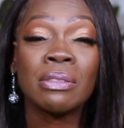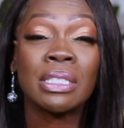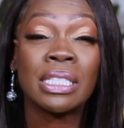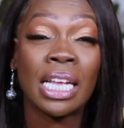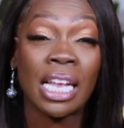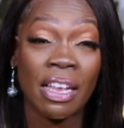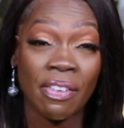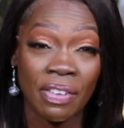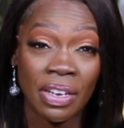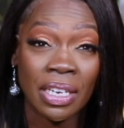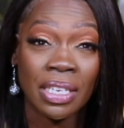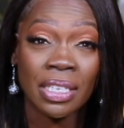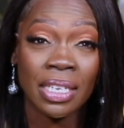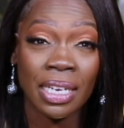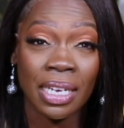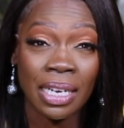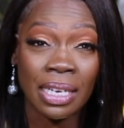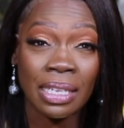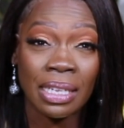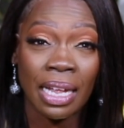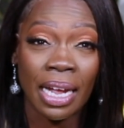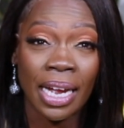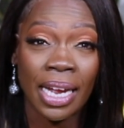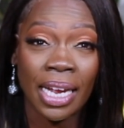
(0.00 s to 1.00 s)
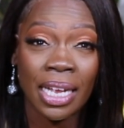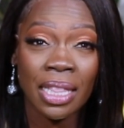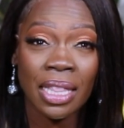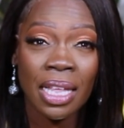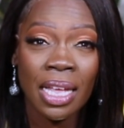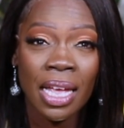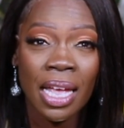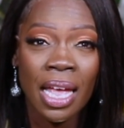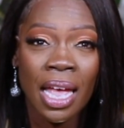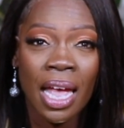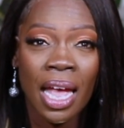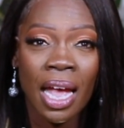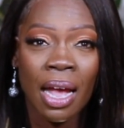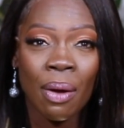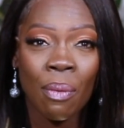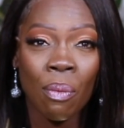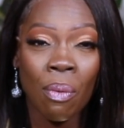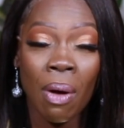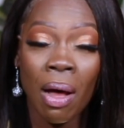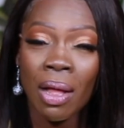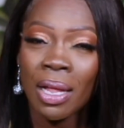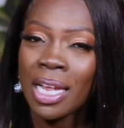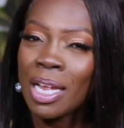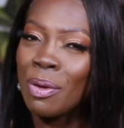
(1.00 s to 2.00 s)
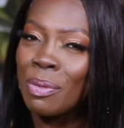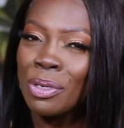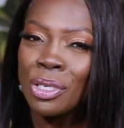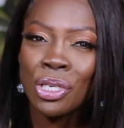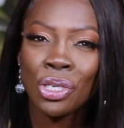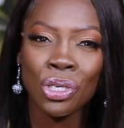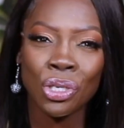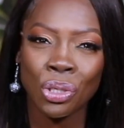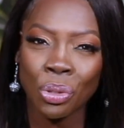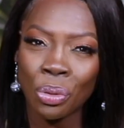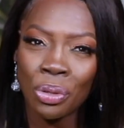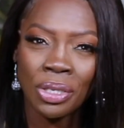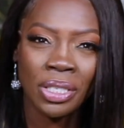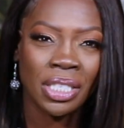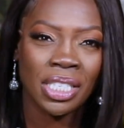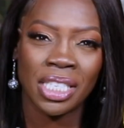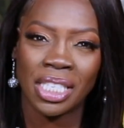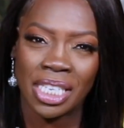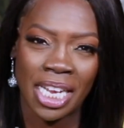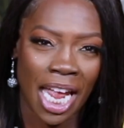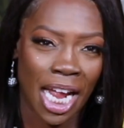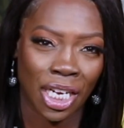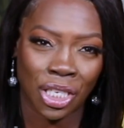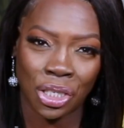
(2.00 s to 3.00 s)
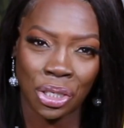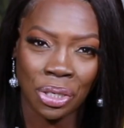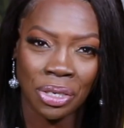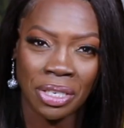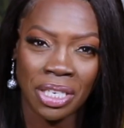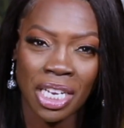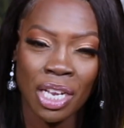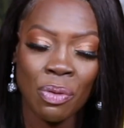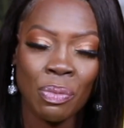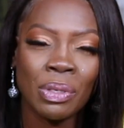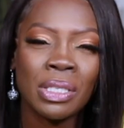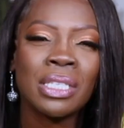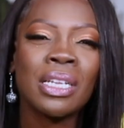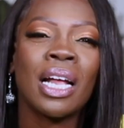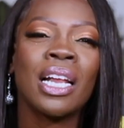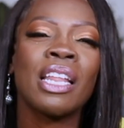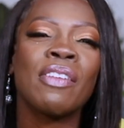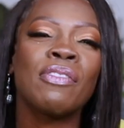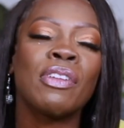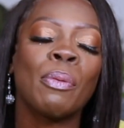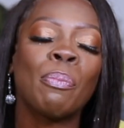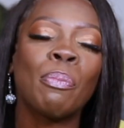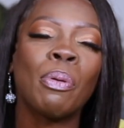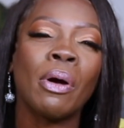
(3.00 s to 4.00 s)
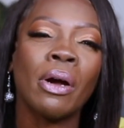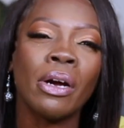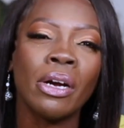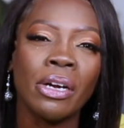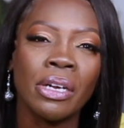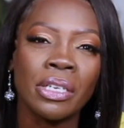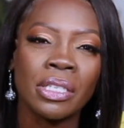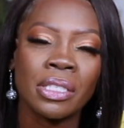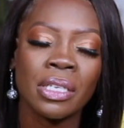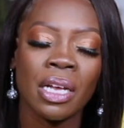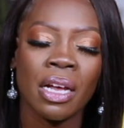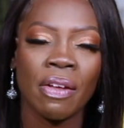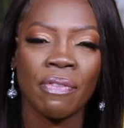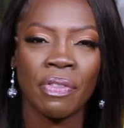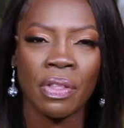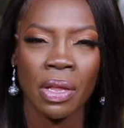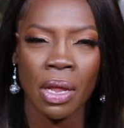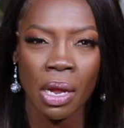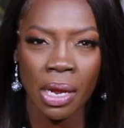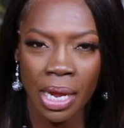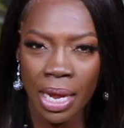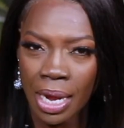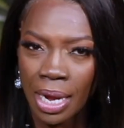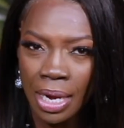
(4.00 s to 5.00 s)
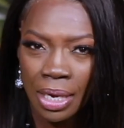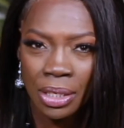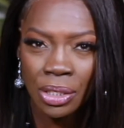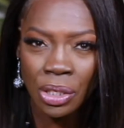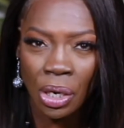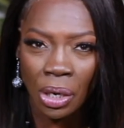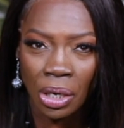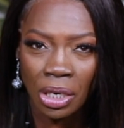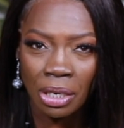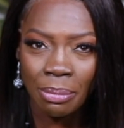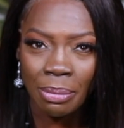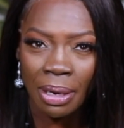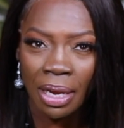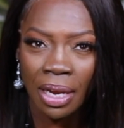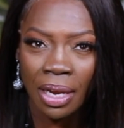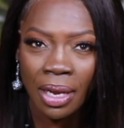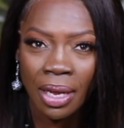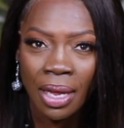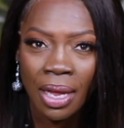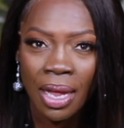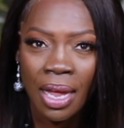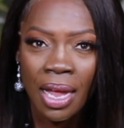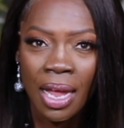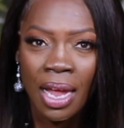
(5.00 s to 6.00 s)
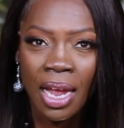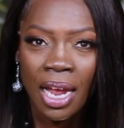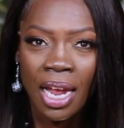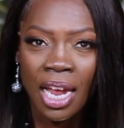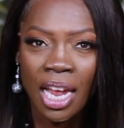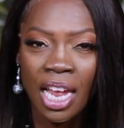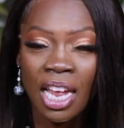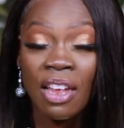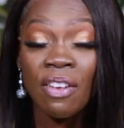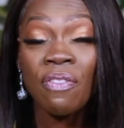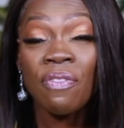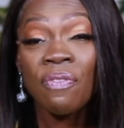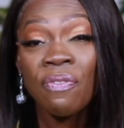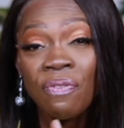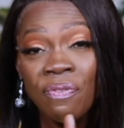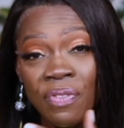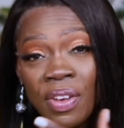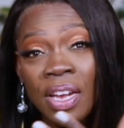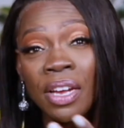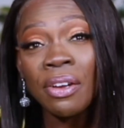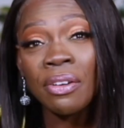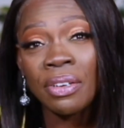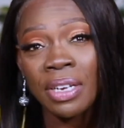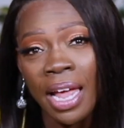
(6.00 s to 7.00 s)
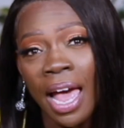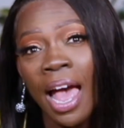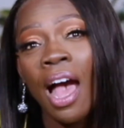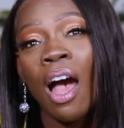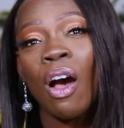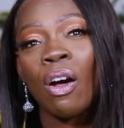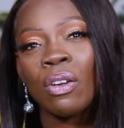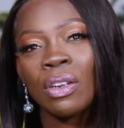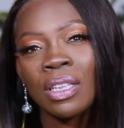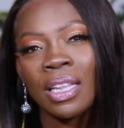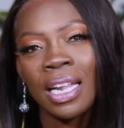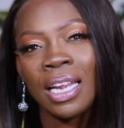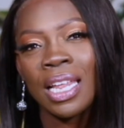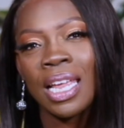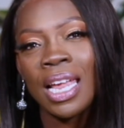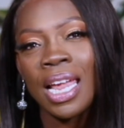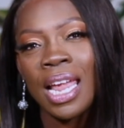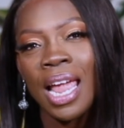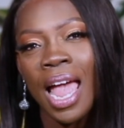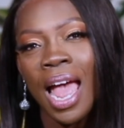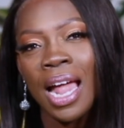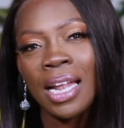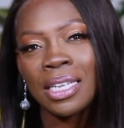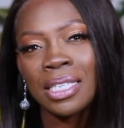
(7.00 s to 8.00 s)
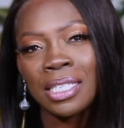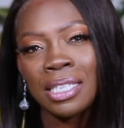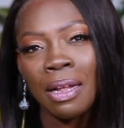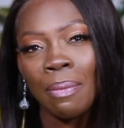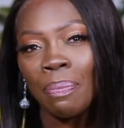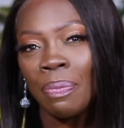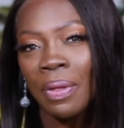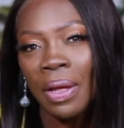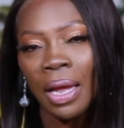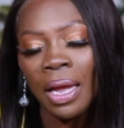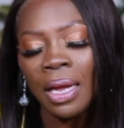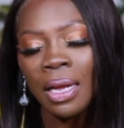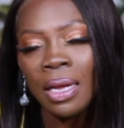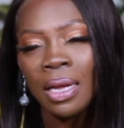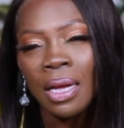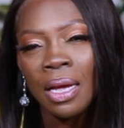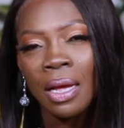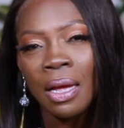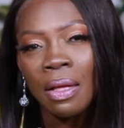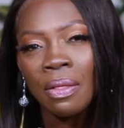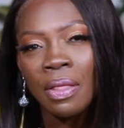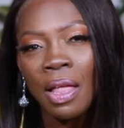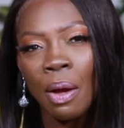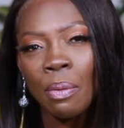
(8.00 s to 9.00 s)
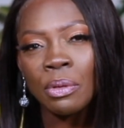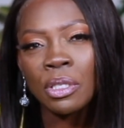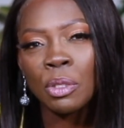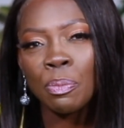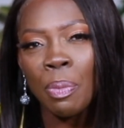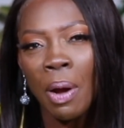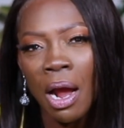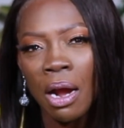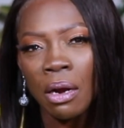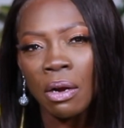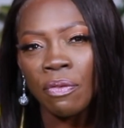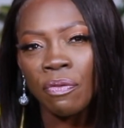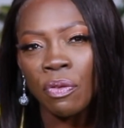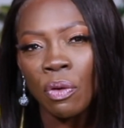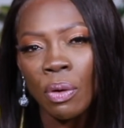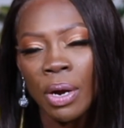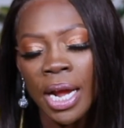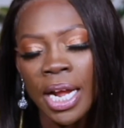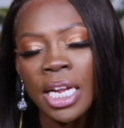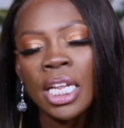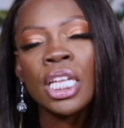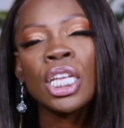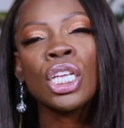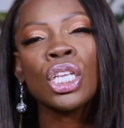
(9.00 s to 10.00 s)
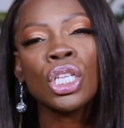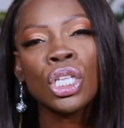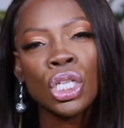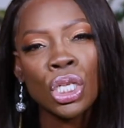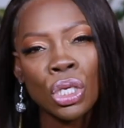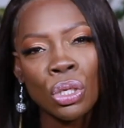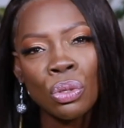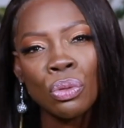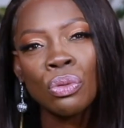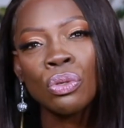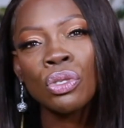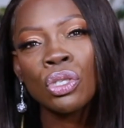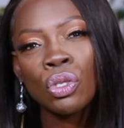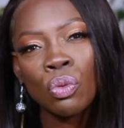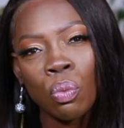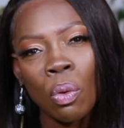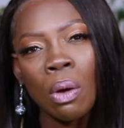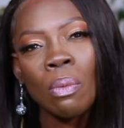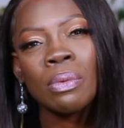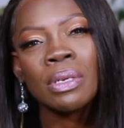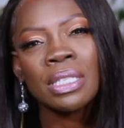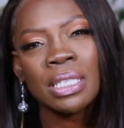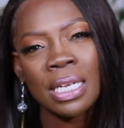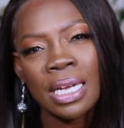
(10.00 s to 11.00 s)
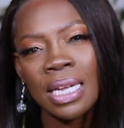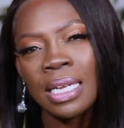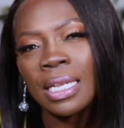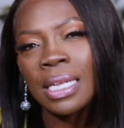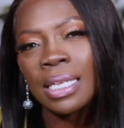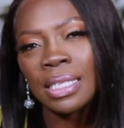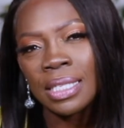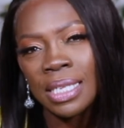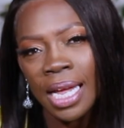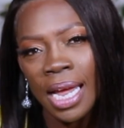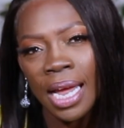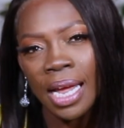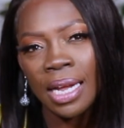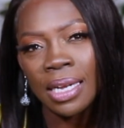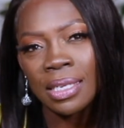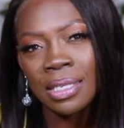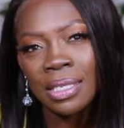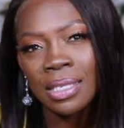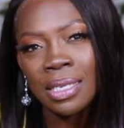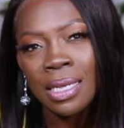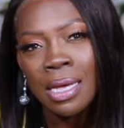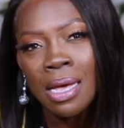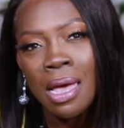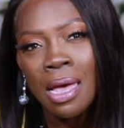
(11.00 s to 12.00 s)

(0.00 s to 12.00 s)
David and Goliath, while he was short in stature and he was not even a part of the king's army, he figured out that he had something that was powerful, and he used what was in his hands.